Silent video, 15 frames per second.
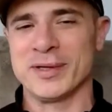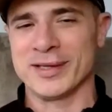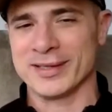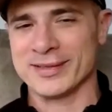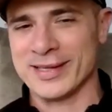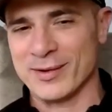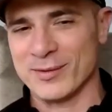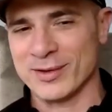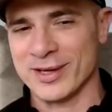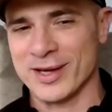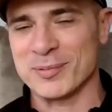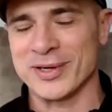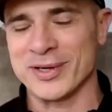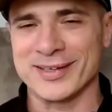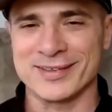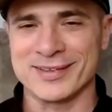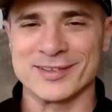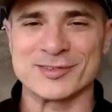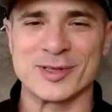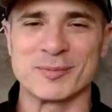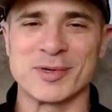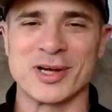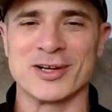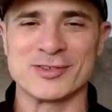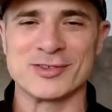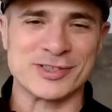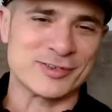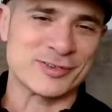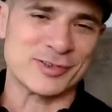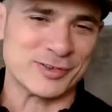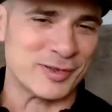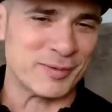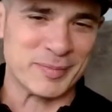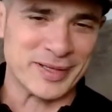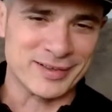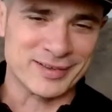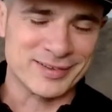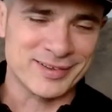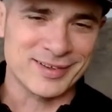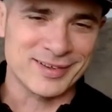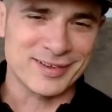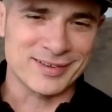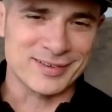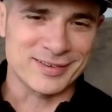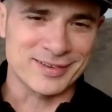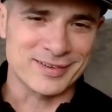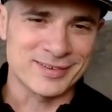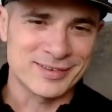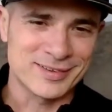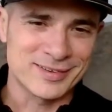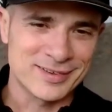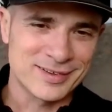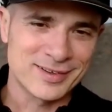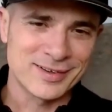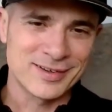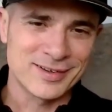but maybe let that one operate in the subconscious or something. I don't know.